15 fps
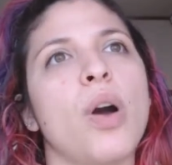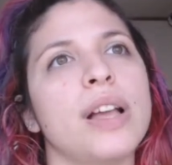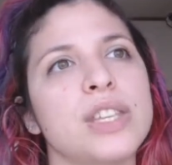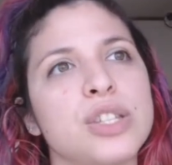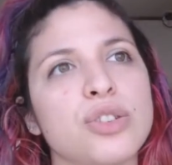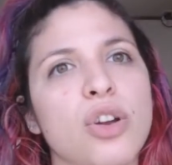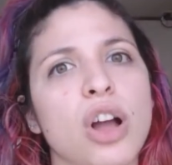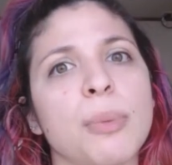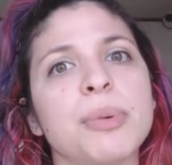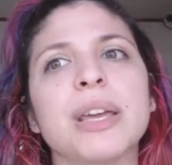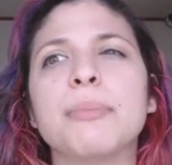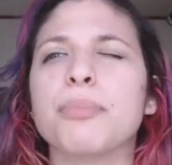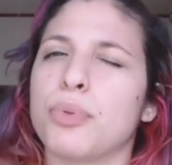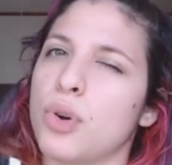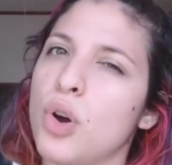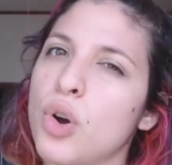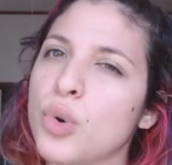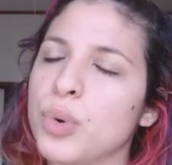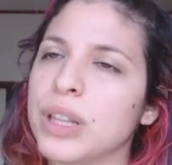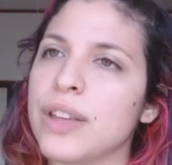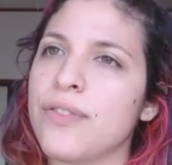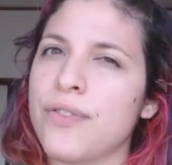was strong but they
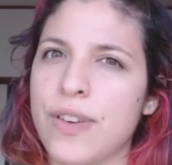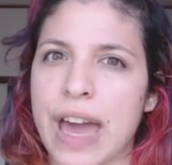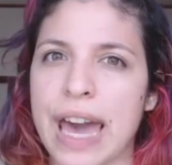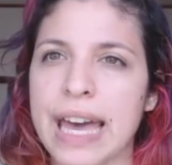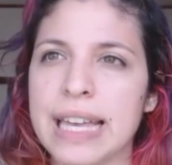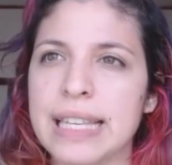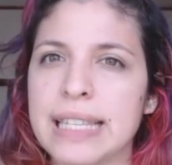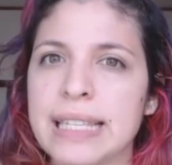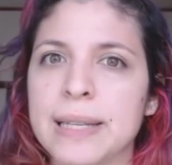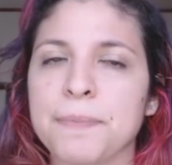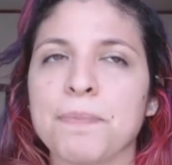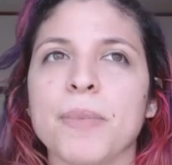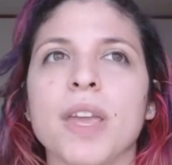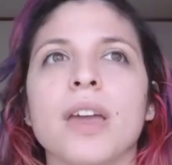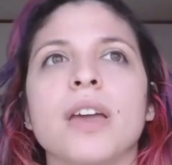broke really fast.